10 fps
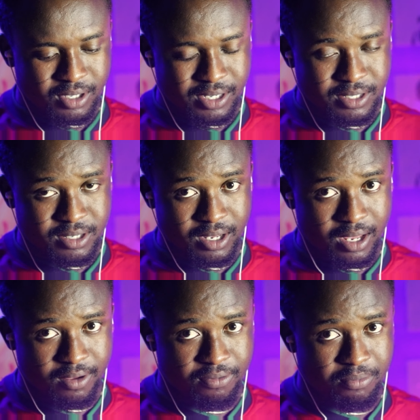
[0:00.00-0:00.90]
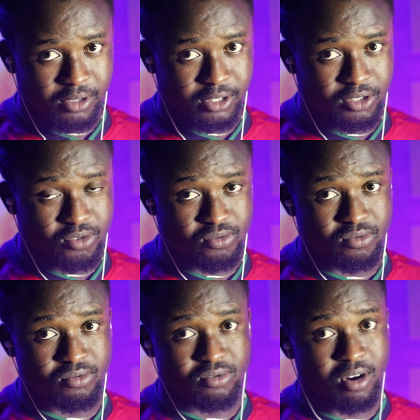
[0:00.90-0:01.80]
just gave money
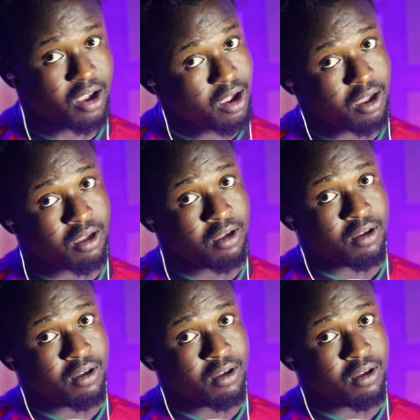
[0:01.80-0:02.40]
to her.